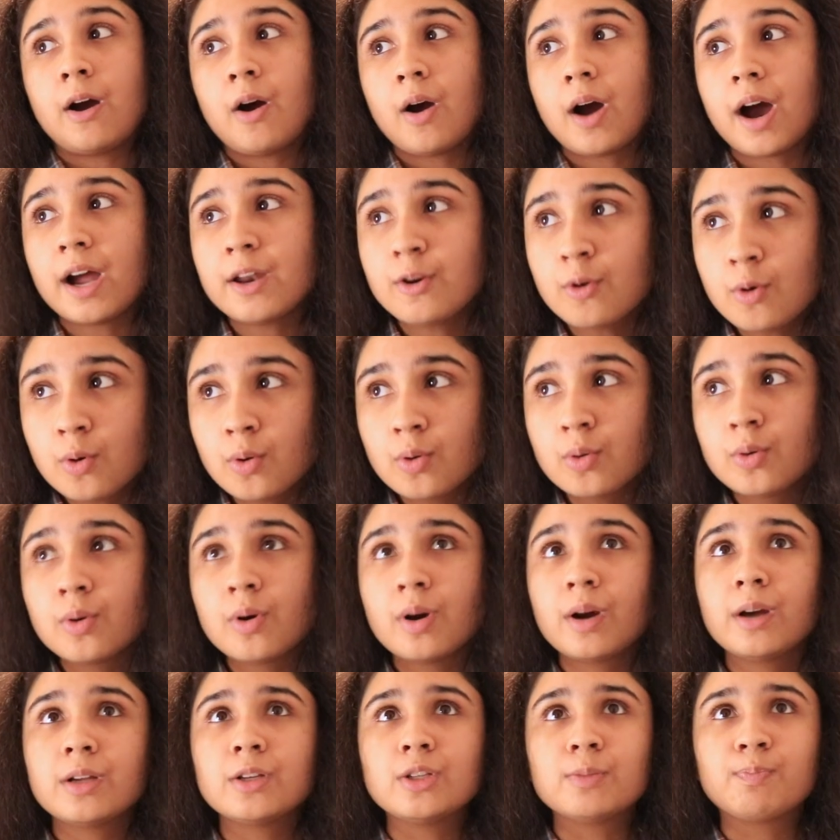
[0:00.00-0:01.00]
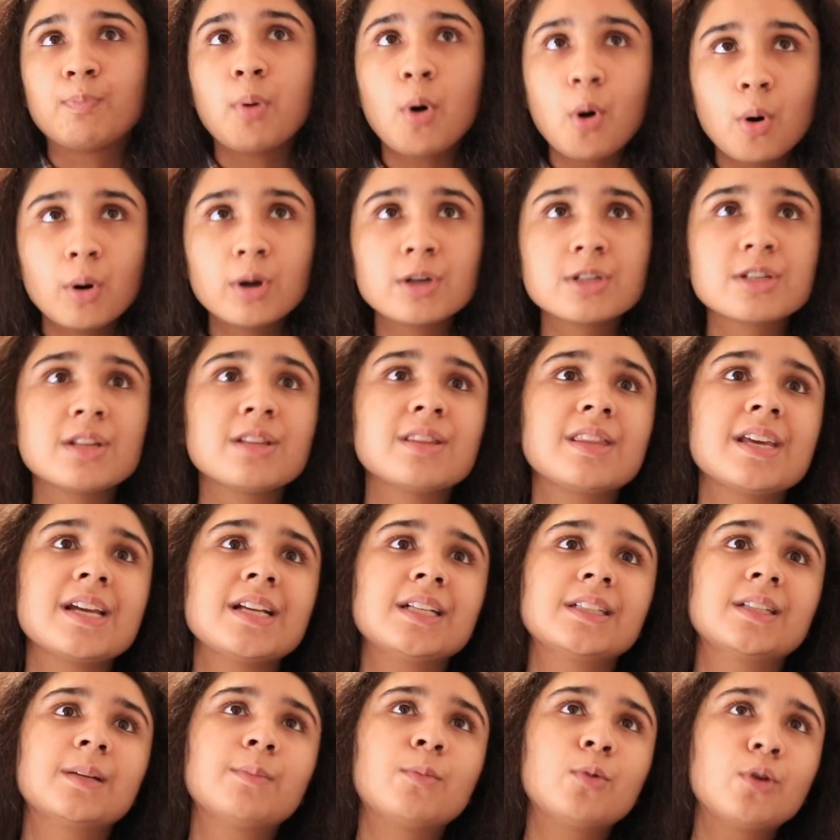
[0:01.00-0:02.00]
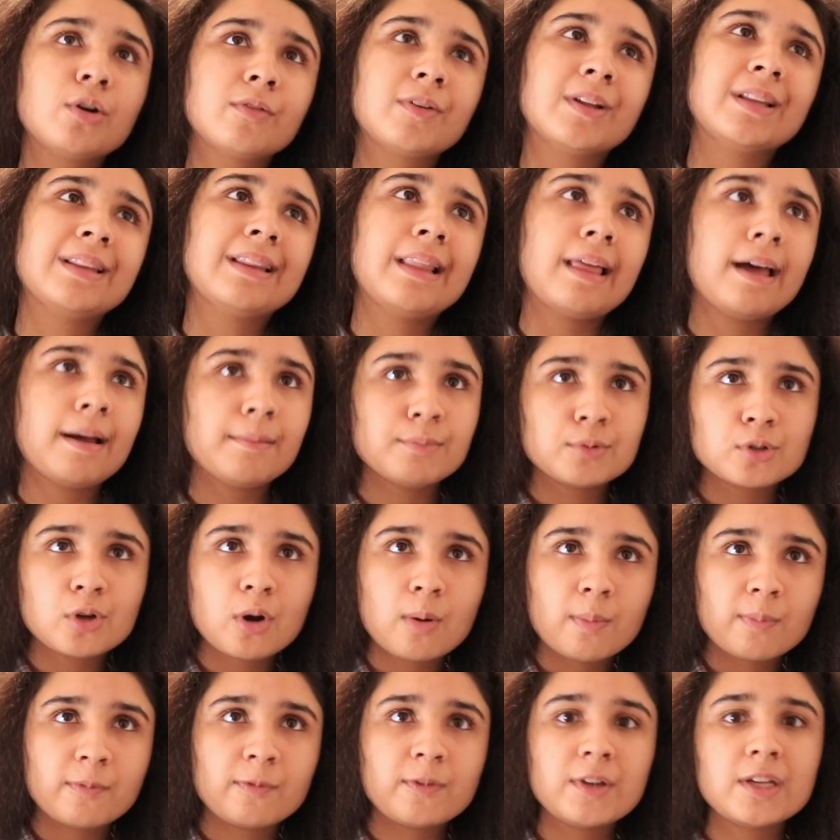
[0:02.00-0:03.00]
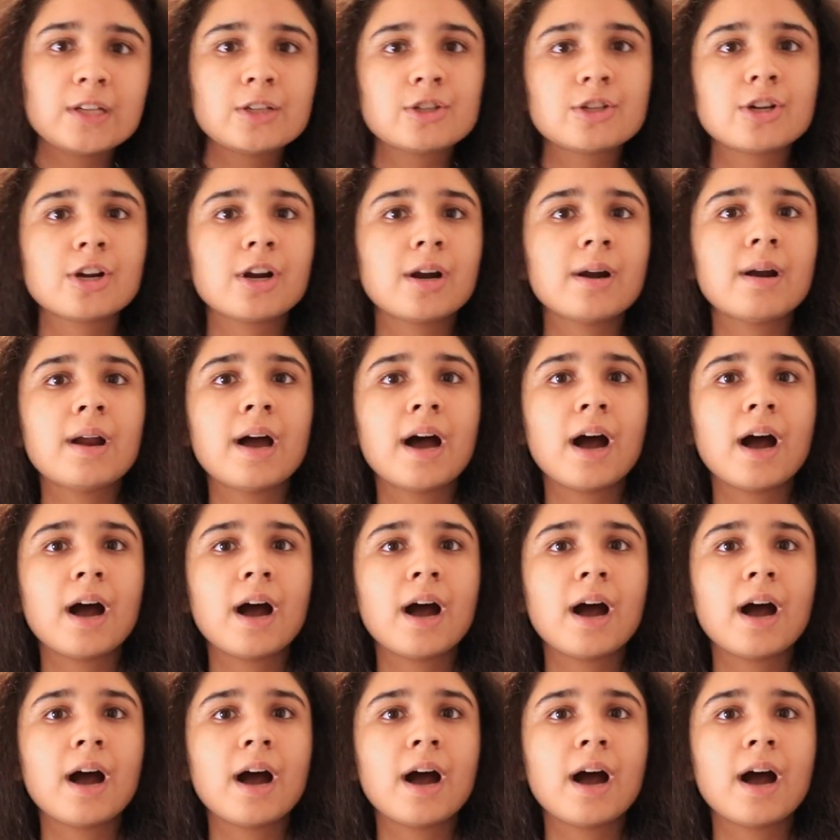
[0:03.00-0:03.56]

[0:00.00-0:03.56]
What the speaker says: I know ports and things are more of a laptop feature.